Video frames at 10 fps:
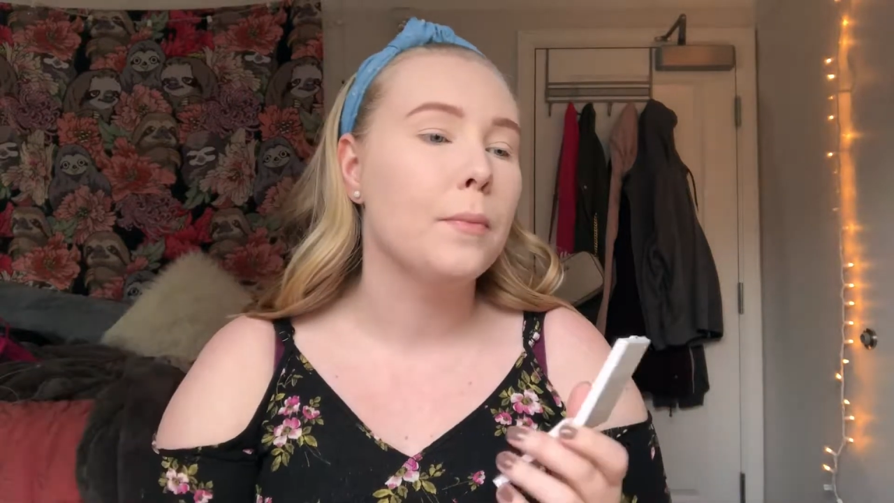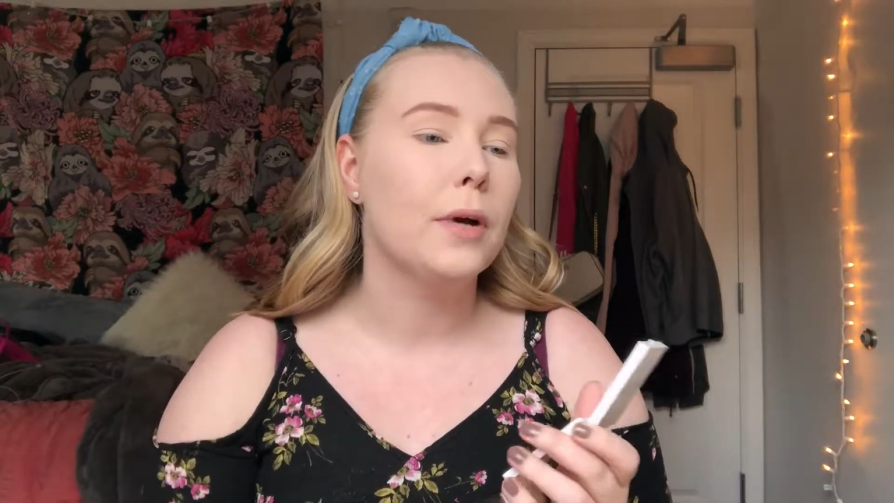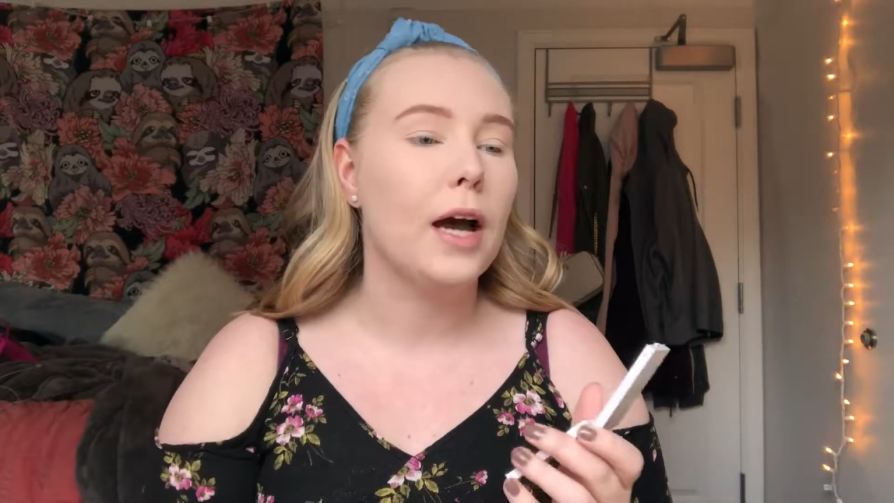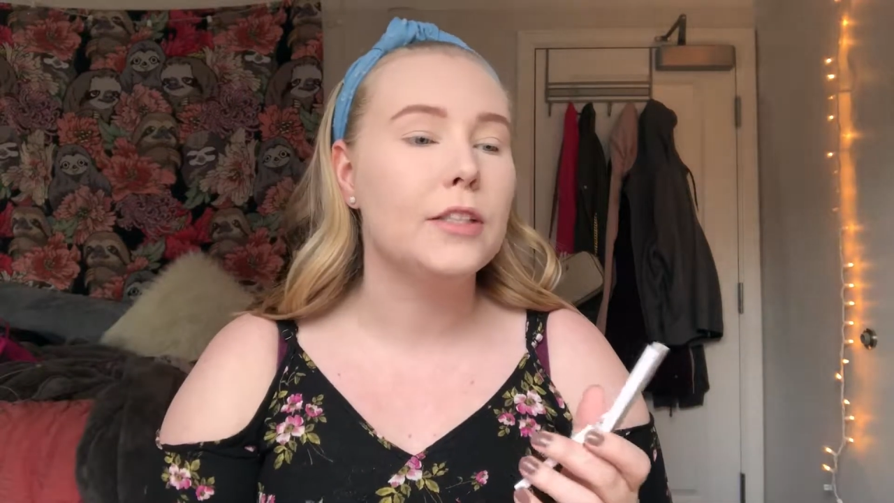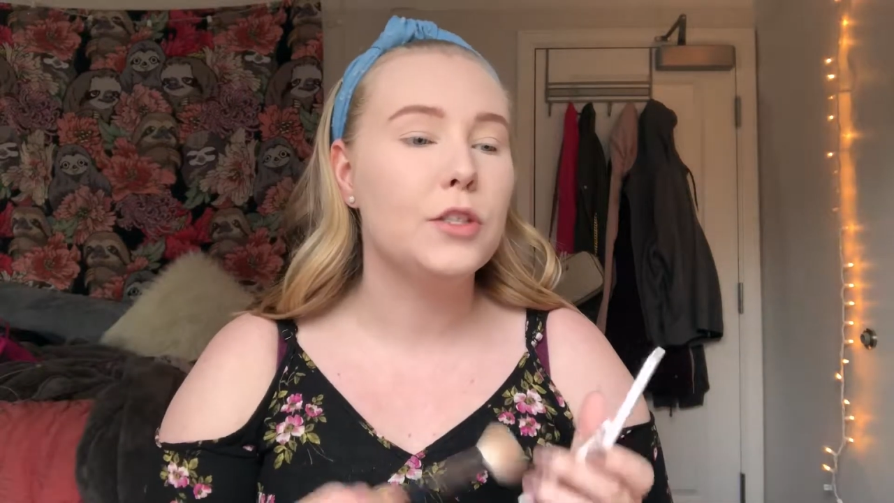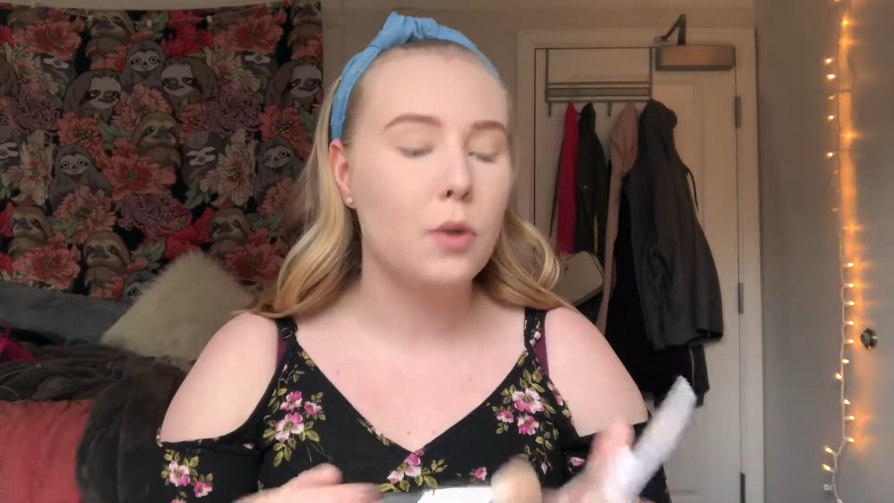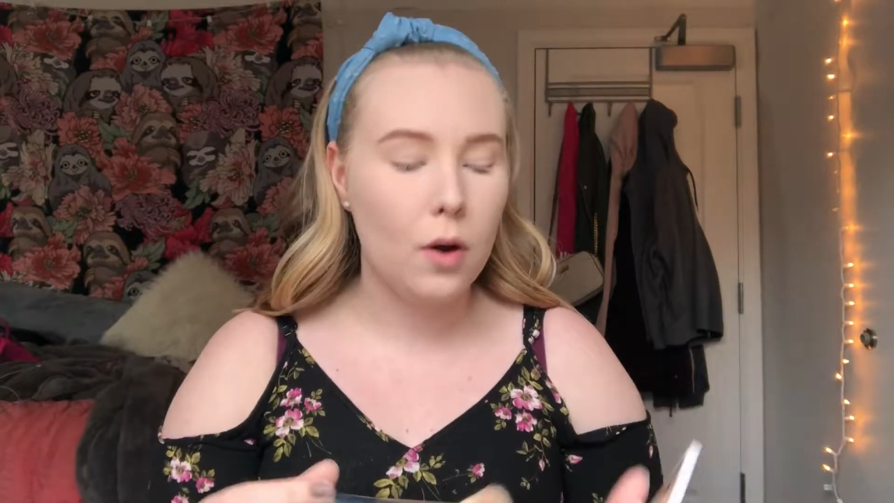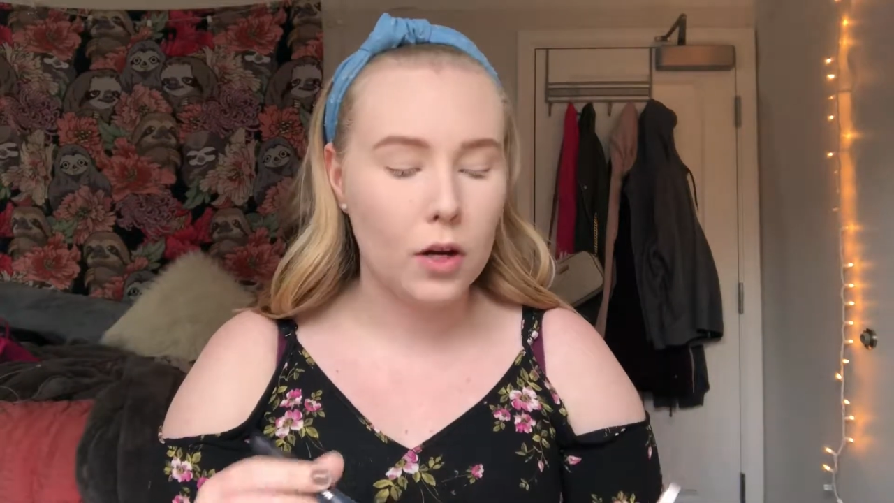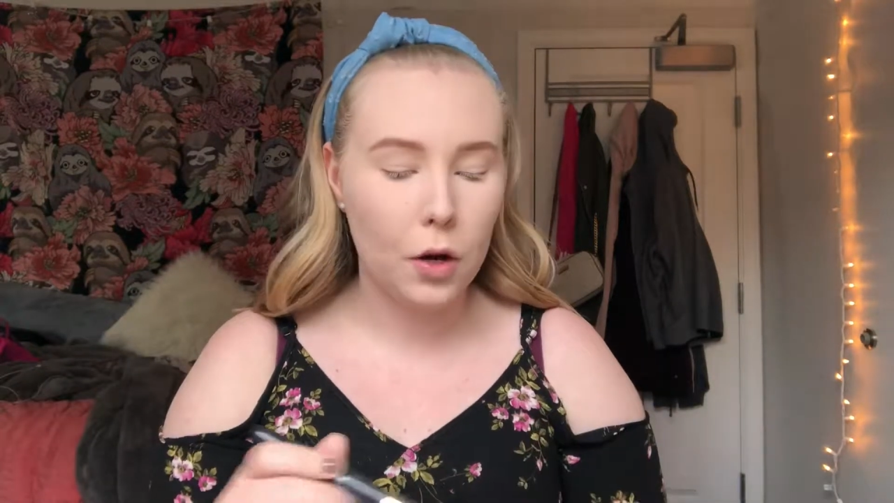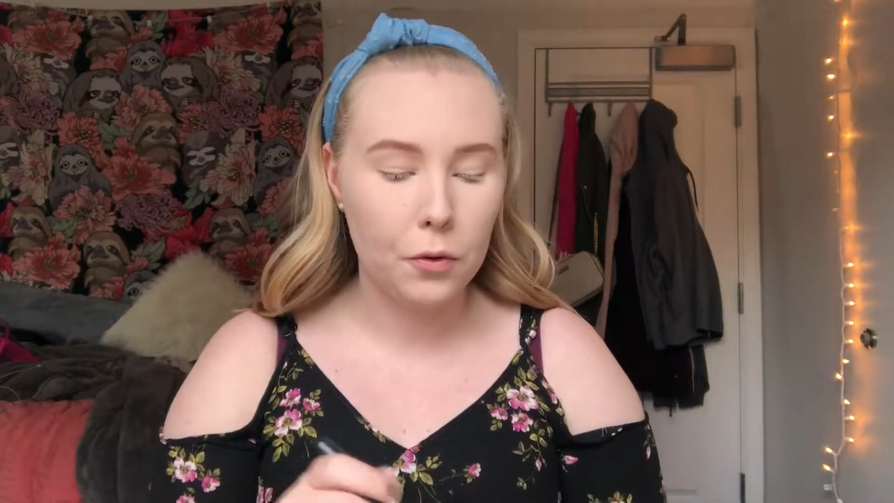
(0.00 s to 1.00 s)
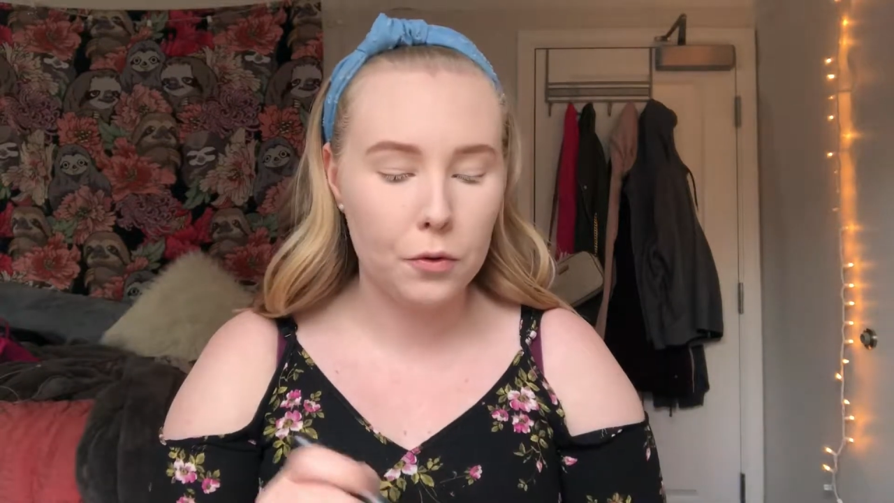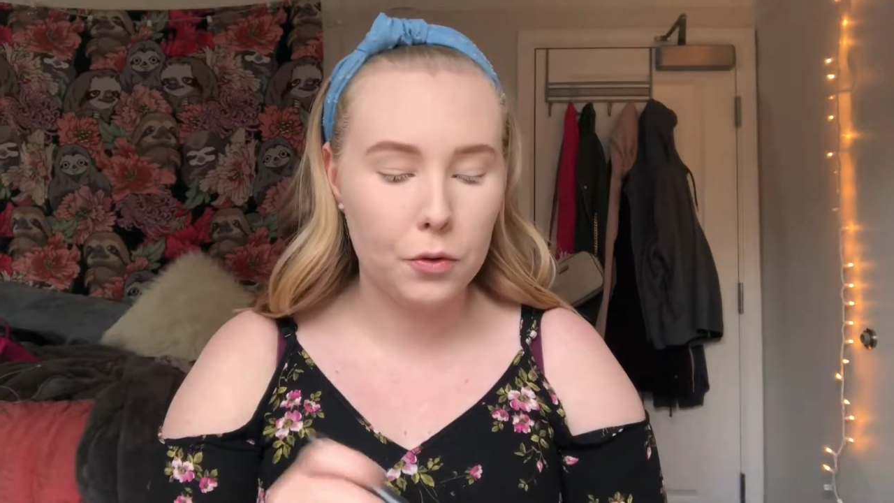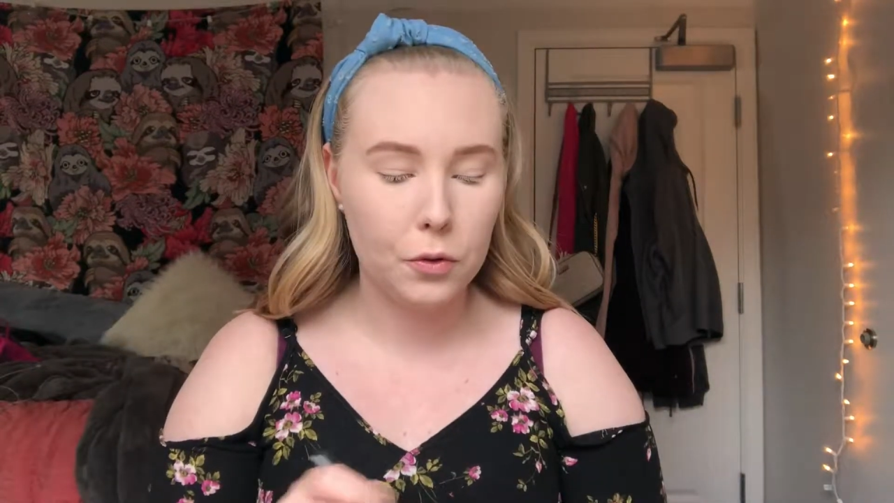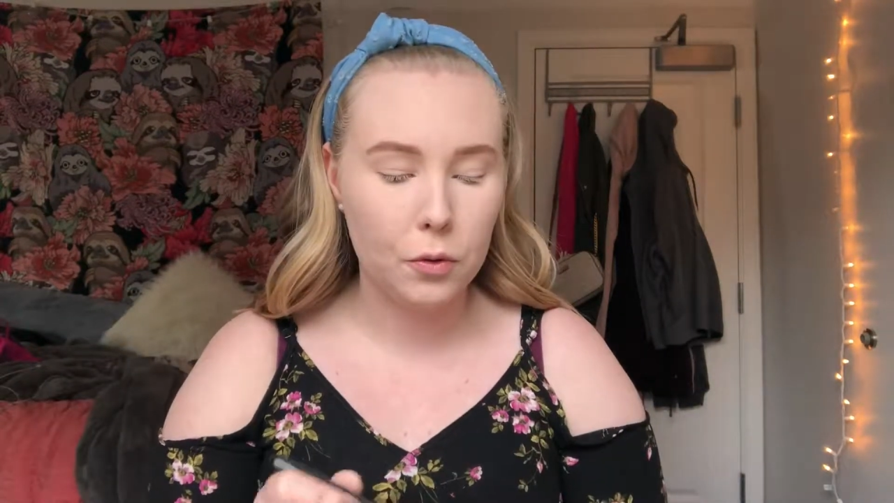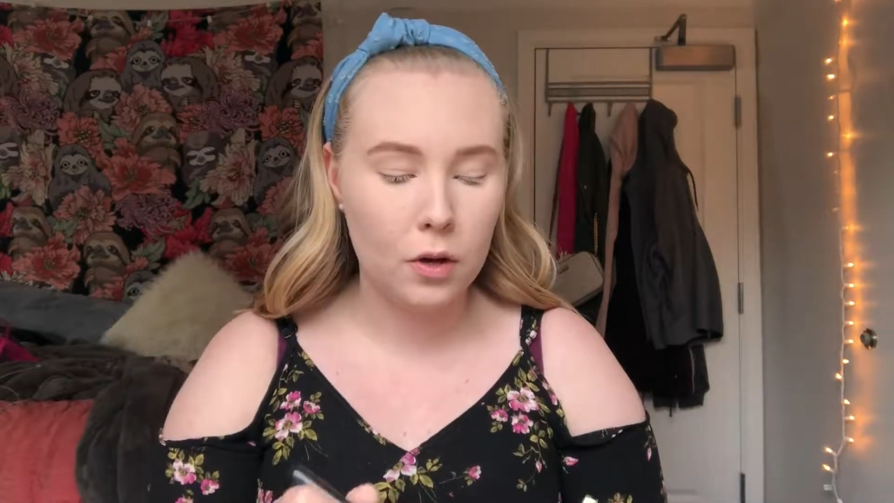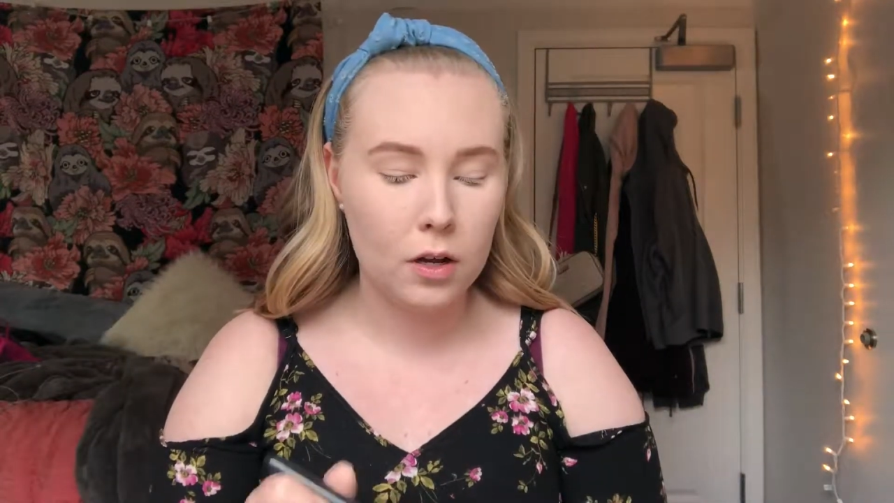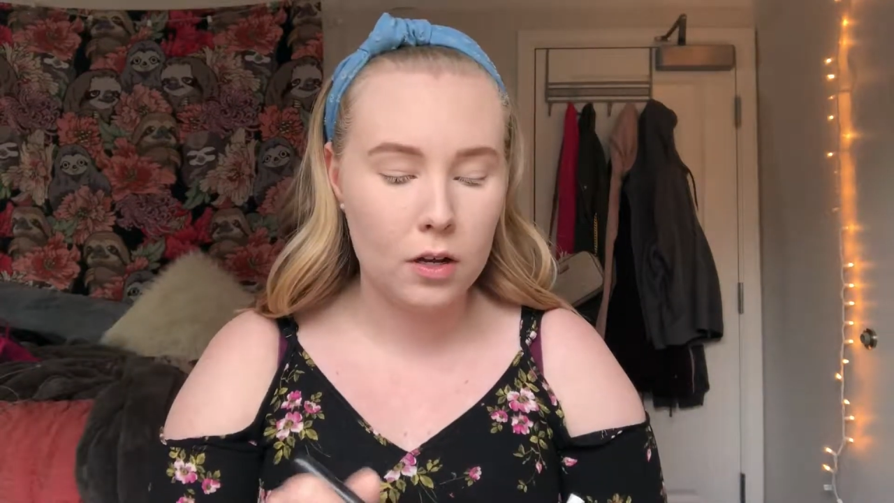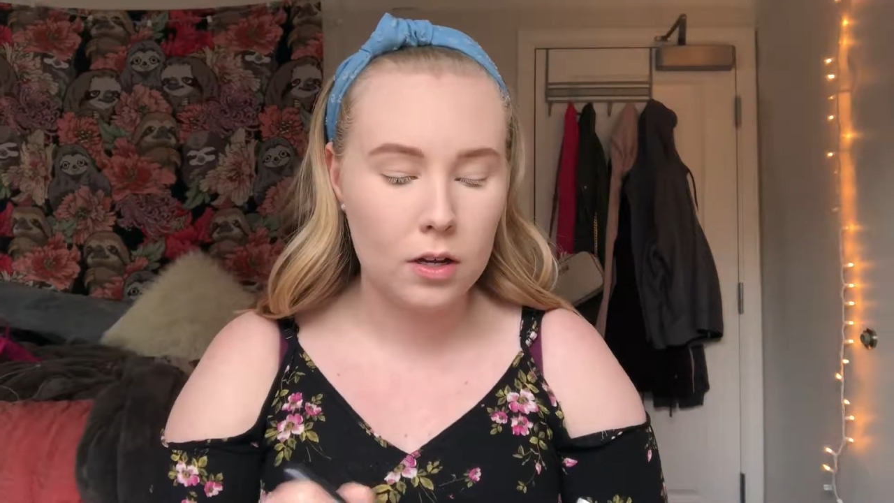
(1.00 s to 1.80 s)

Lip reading: but I do go through